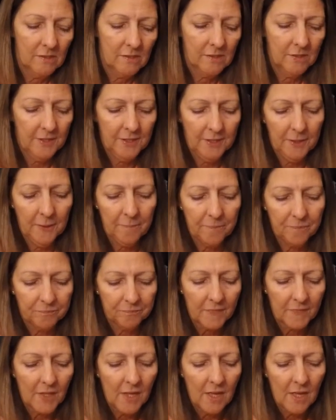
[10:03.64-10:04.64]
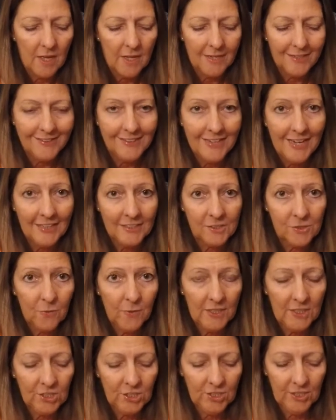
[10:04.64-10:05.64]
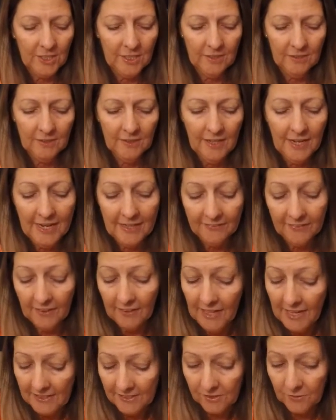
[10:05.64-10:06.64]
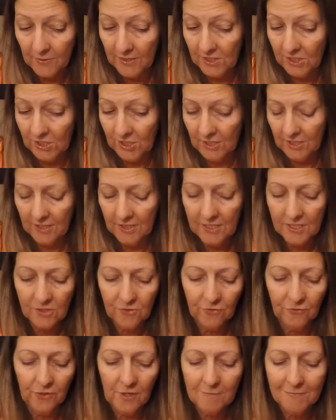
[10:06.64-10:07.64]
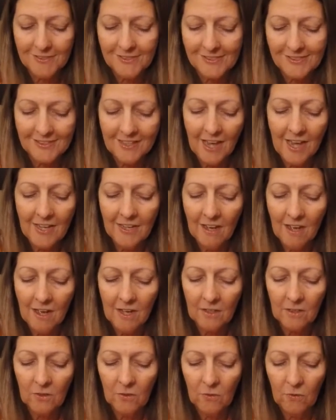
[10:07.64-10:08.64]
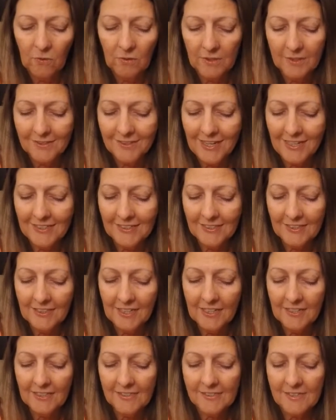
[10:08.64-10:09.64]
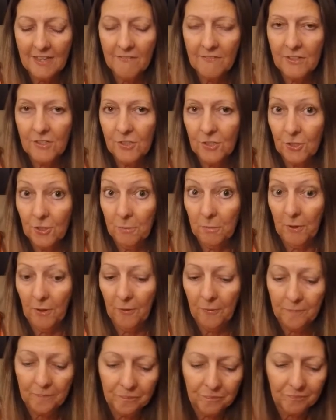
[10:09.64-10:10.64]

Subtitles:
So there you go. Next question, and the last question, is from Skyhawk 1987 Turbo.